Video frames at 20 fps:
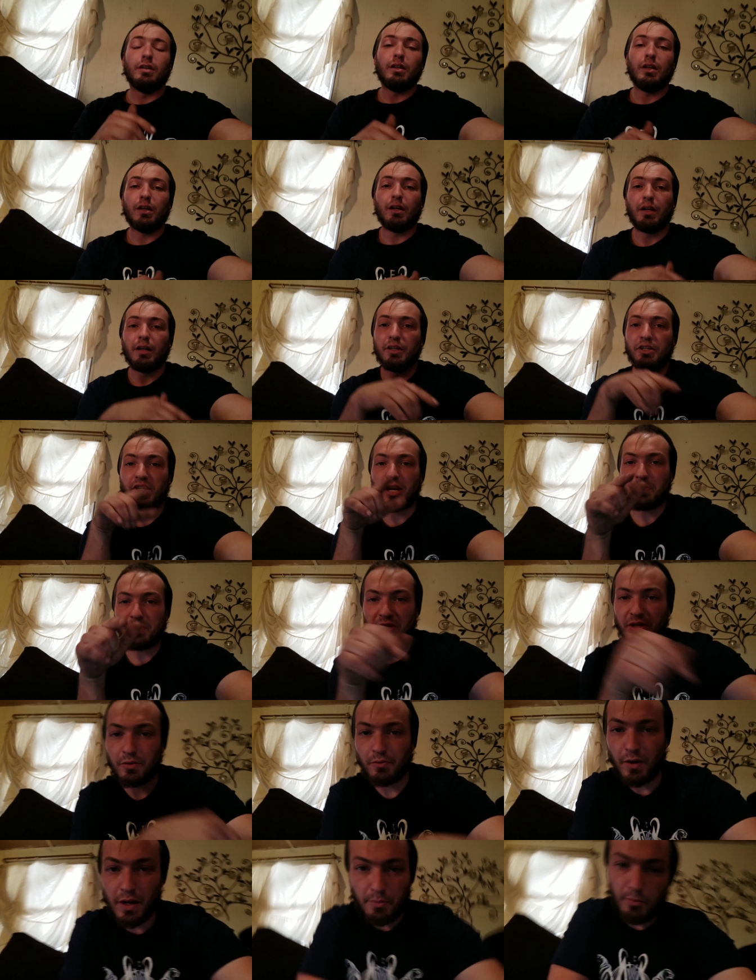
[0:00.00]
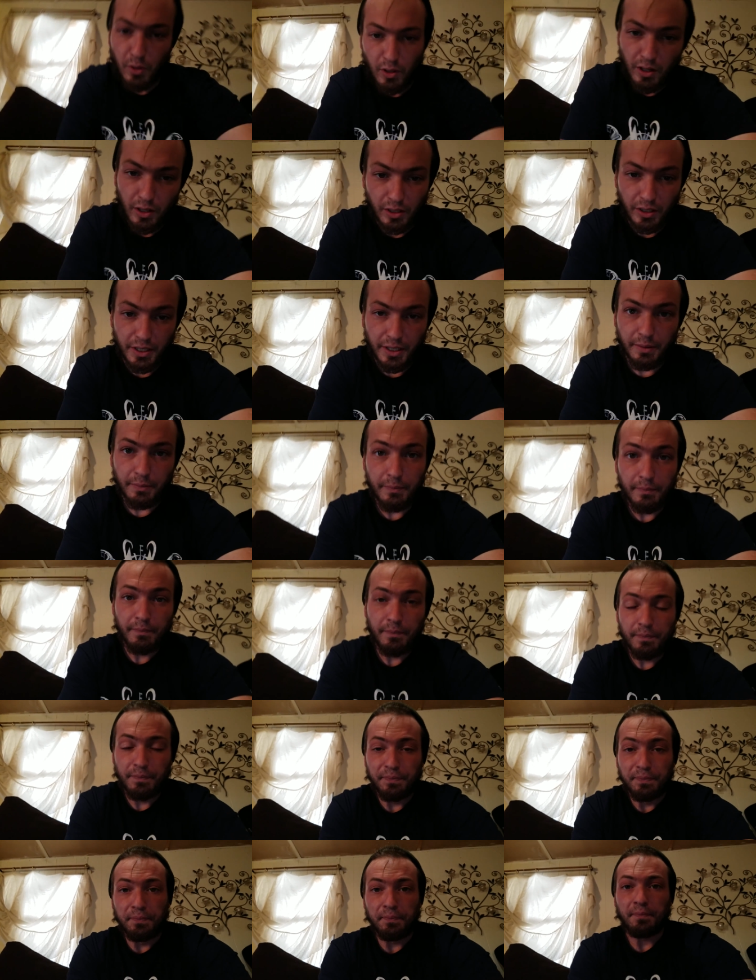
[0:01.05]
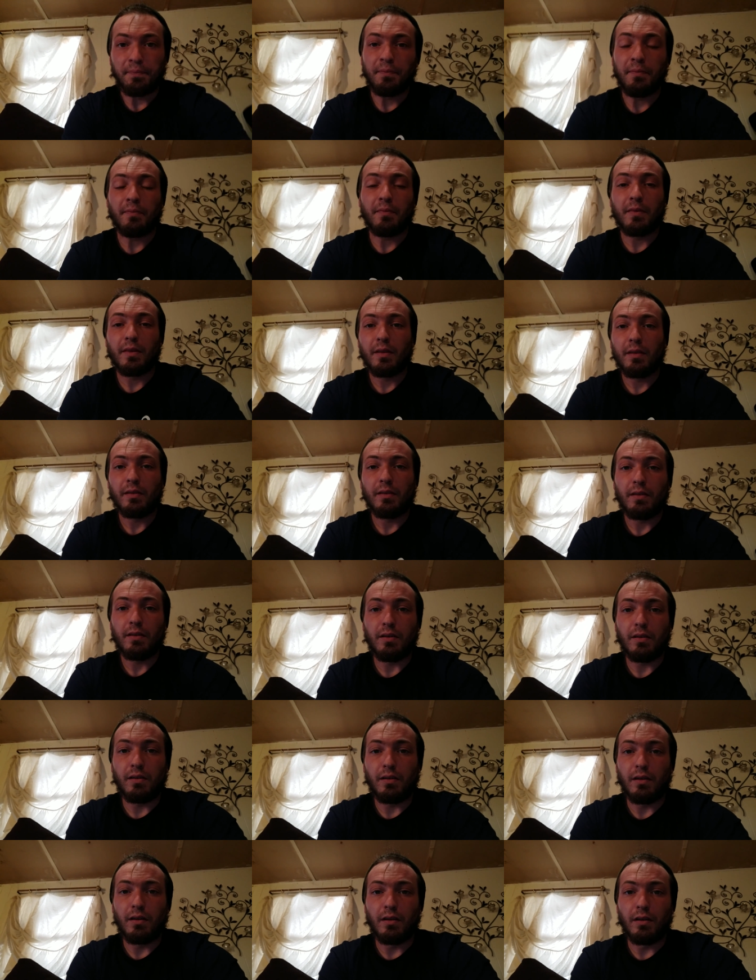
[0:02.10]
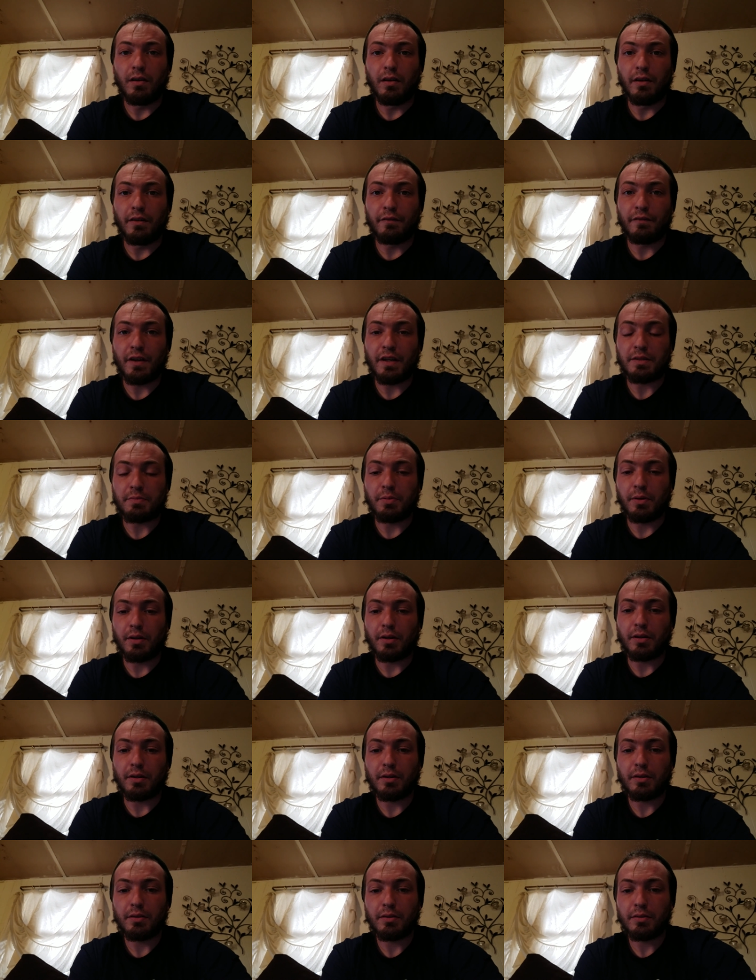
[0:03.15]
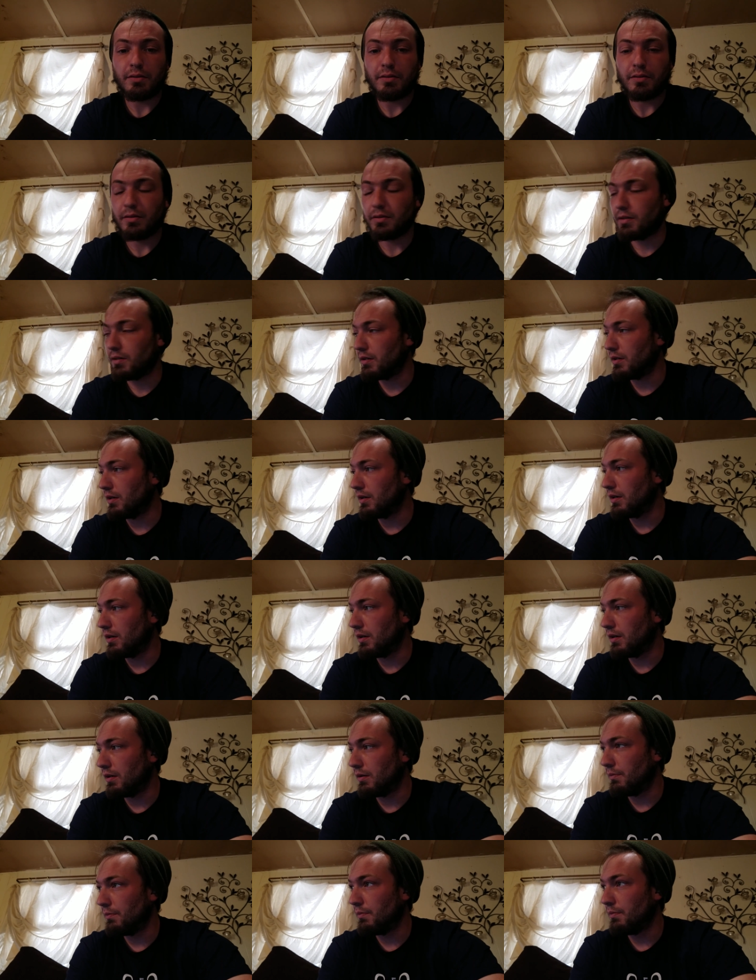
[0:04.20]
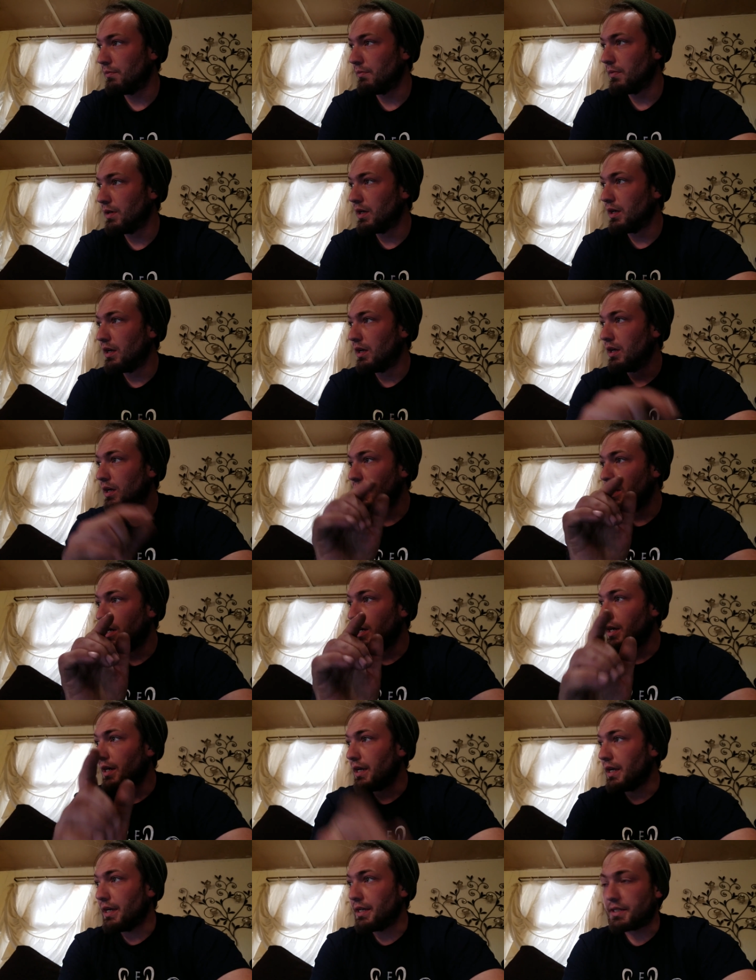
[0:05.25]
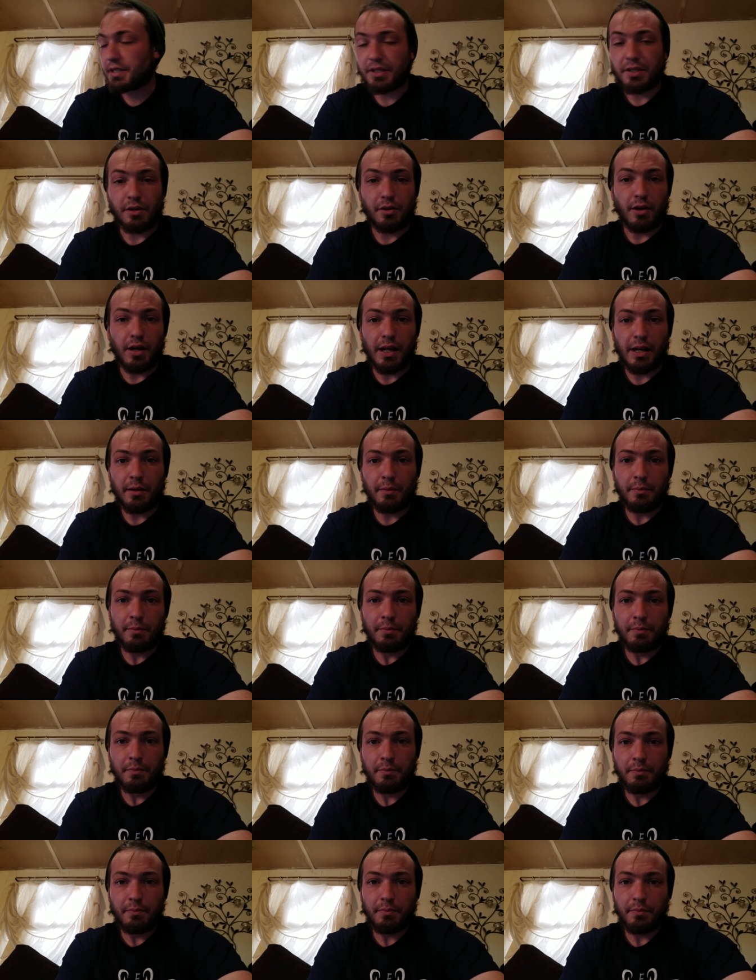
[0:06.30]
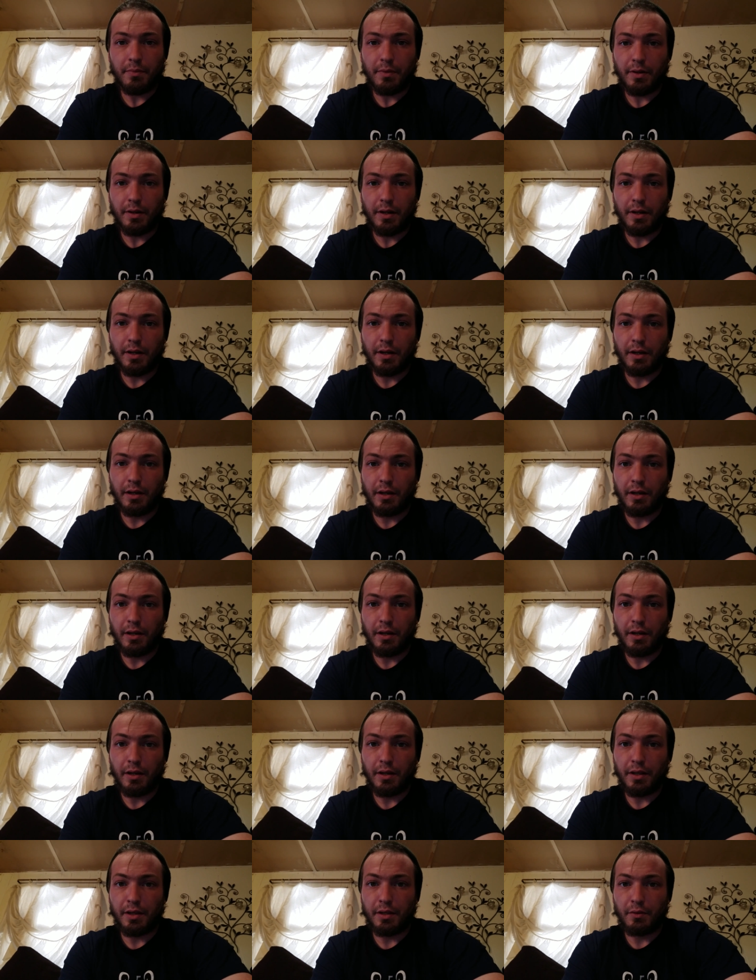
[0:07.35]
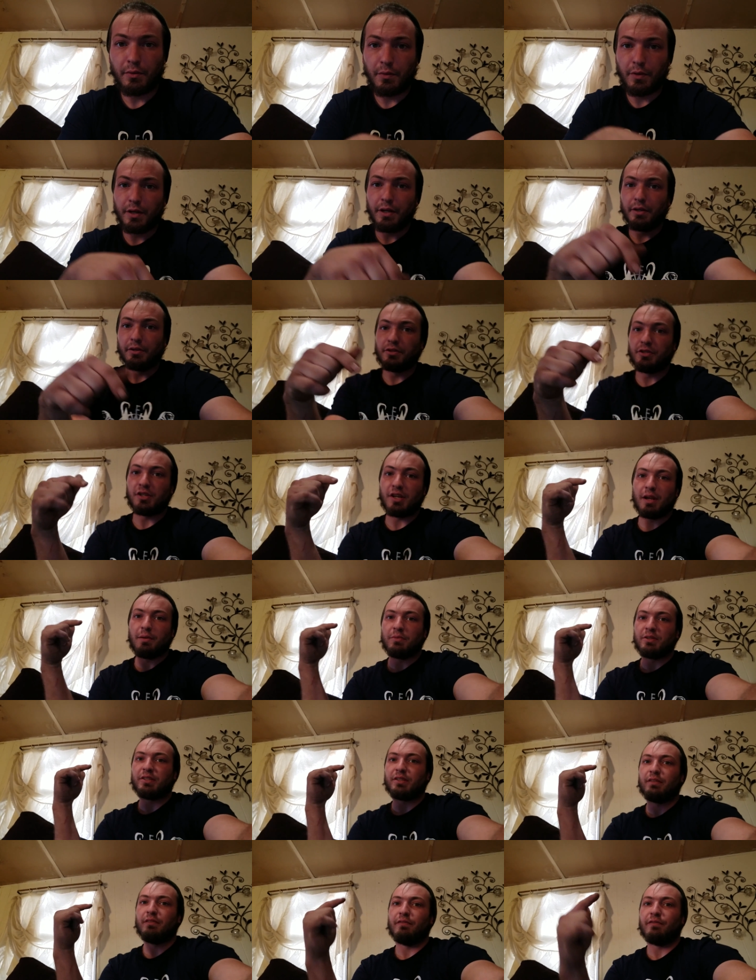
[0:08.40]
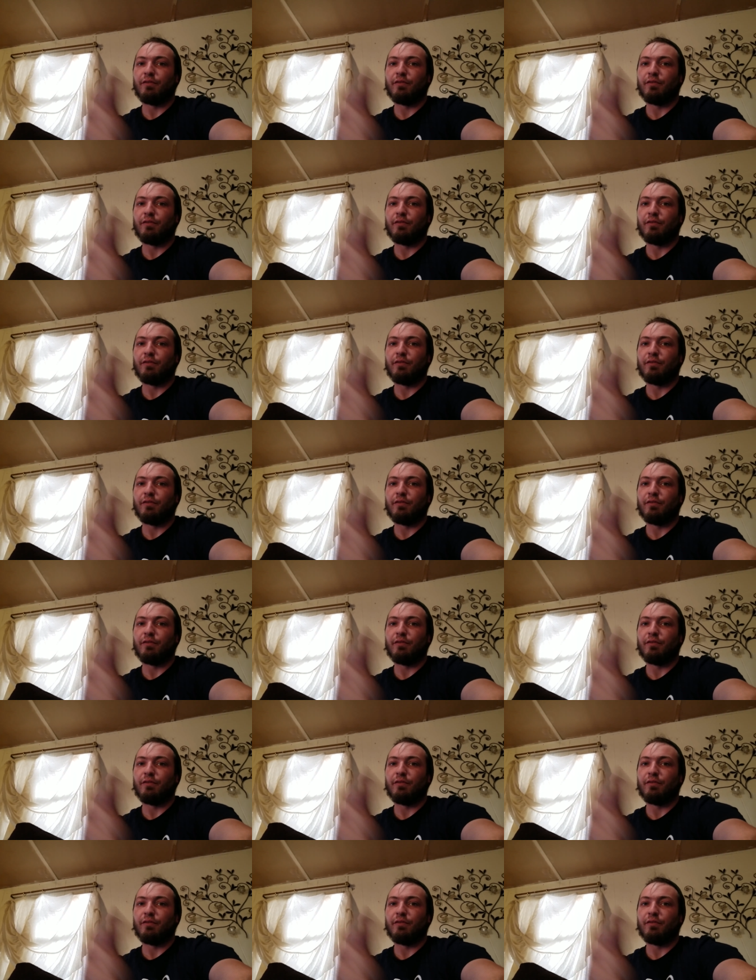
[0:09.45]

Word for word: uh, Jameson Ray Barkley on Facebook, um, Instagram. Uh, the real Jamison